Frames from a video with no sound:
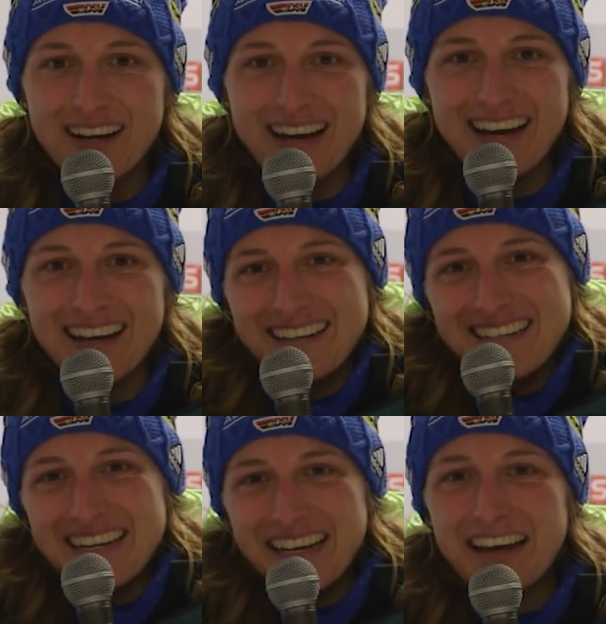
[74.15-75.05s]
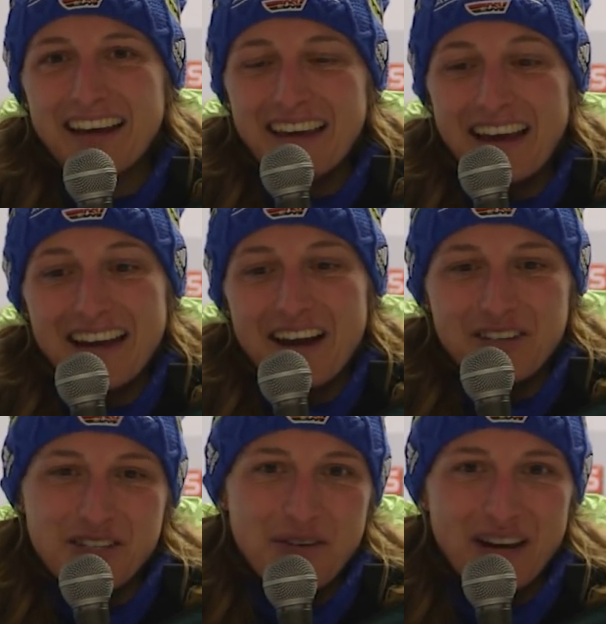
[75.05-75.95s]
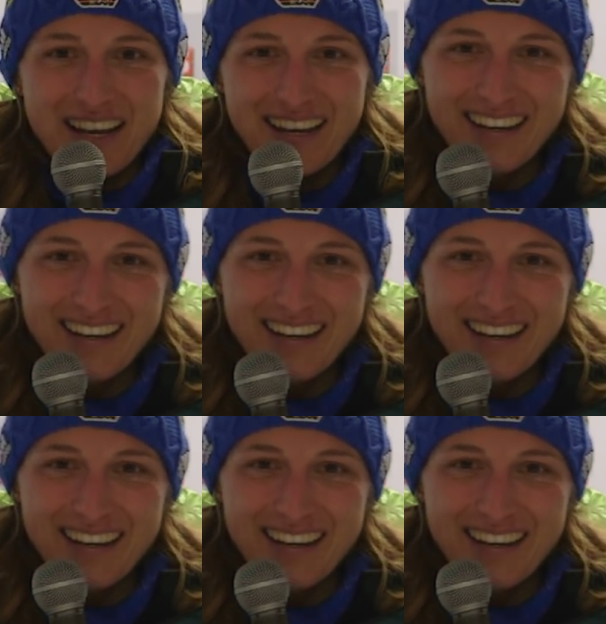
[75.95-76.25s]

And yeah, now it's real.